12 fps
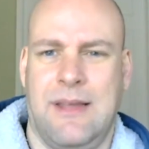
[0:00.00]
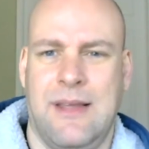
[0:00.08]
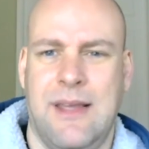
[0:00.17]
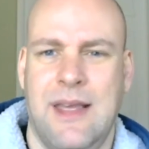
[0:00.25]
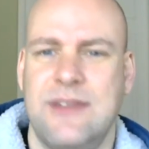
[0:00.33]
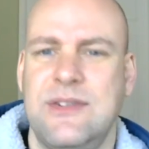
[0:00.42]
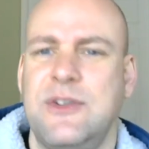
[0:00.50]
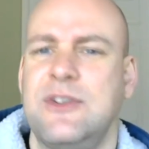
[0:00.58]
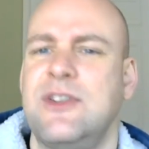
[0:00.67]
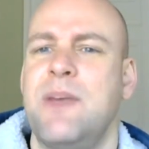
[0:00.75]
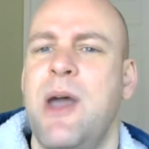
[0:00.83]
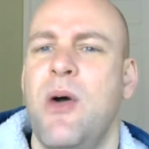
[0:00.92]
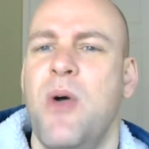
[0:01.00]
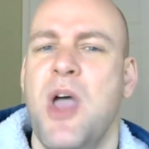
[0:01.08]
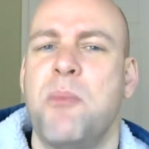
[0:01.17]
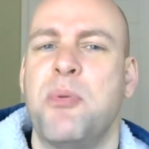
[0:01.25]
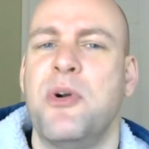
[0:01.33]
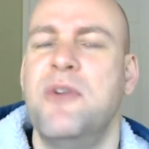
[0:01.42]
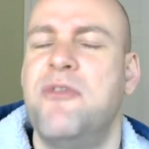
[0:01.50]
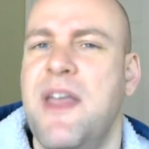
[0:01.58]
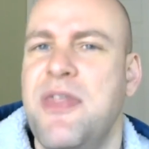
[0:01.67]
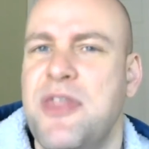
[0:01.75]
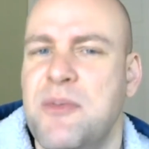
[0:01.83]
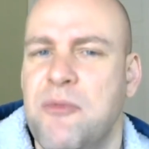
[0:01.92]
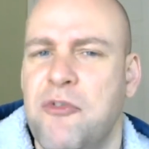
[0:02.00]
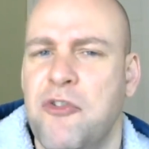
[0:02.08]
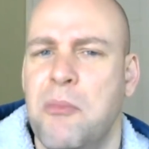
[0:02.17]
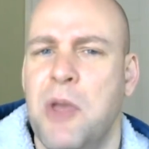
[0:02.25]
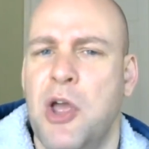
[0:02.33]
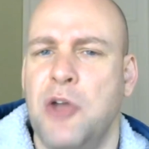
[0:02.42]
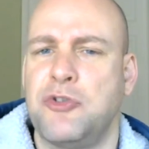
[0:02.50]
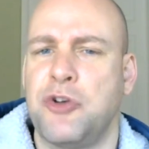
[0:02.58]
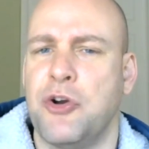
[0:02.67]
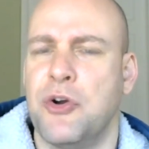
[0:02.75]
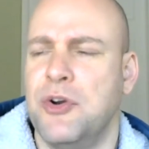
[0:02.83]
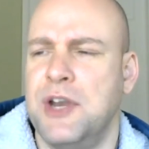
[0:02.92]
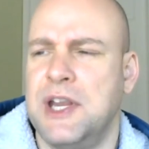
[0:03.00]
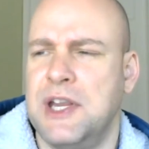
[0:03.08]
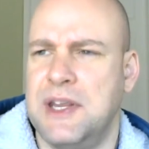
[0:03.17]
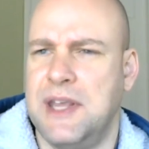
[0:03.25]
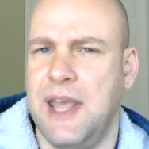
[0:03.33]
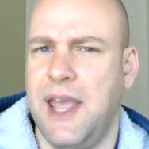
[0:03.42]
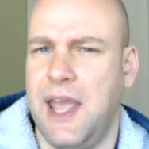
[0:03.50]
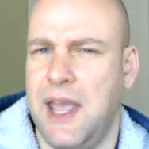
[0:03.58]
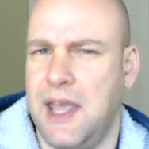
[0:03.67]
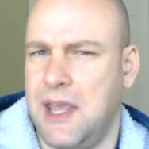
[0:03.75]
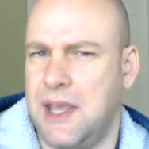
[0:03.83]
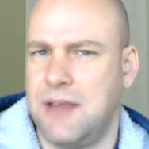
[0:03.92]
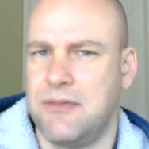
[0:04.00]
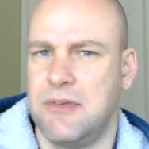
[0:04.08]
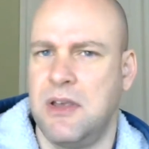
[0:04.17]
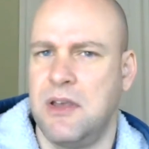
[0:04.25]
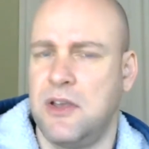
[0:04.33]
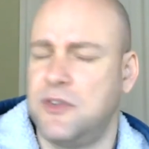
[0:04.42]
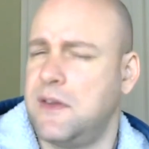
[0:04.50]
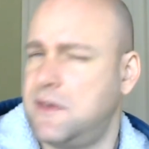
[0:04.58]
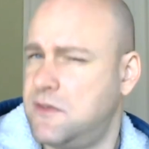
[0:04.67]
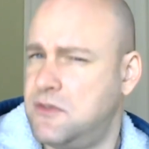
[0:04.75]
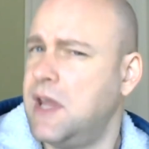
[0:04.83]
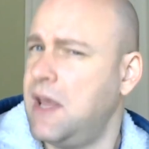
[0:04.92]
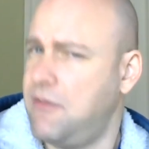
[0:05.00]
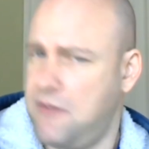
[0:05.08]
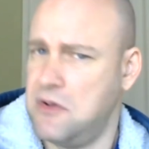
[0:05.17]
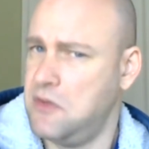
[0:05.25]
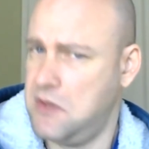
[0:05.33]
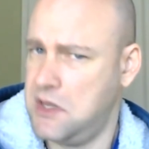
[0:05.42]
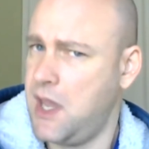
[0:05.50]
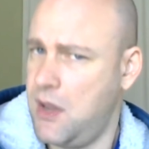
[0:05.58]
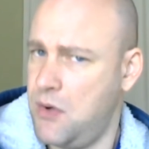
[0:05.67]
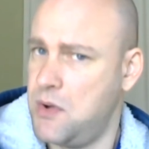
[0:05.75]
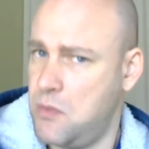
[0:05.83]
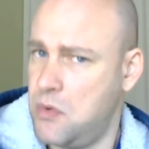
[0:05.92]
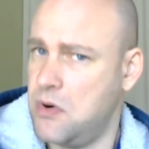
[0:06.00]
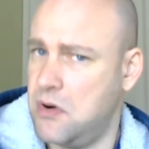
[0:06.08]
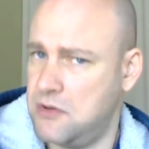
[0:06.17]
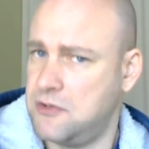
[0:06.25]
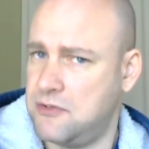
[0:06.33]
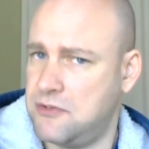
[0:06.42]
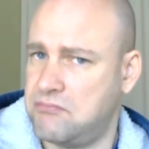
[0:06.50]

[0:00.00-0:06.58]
as if to somehow prevent them from turning gay. Because that's definitely how it works.